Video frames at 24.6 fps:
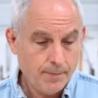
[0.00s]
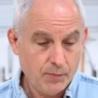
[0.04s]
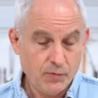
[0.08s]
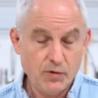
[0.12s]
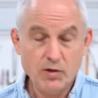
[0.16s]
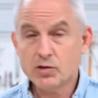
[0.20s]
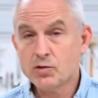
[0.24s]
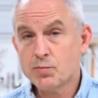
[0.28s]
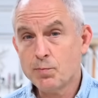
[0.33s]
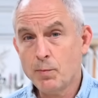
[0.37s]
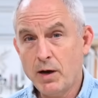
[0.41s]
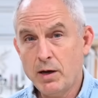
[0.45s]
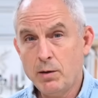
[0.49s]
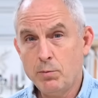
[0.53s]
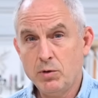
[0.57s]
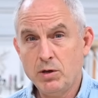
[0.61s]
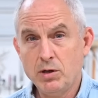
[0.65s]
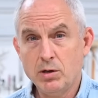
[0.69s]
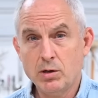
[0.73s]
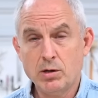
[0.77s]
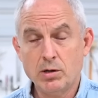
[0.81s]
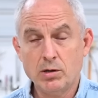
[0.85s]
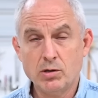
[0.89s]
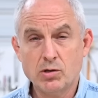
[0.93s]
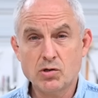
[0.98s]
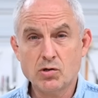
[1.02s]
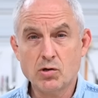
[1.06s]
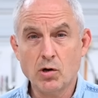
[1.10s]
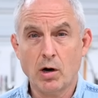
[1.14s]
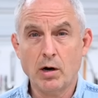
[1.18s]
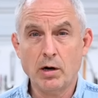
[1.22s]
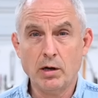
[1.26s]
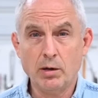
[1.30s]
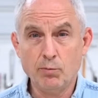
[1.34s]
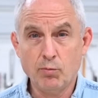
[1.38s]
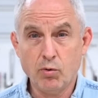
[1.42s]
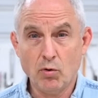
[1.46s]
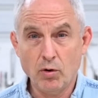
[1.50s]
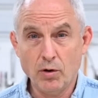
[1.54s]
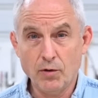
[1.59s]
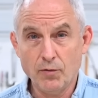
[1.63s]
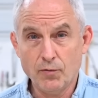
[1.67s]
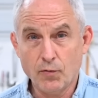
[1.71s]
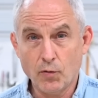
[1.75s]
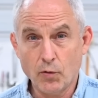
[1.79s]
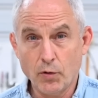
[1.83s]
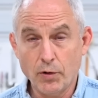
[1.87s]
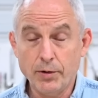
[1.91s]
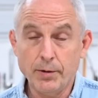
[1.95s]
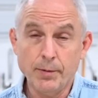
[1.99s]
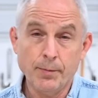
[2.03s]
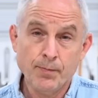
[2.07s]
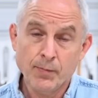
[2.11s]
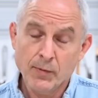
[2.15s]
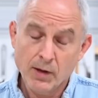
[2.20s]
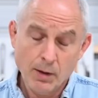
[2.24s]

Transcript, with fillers: this might be a good starting point for you.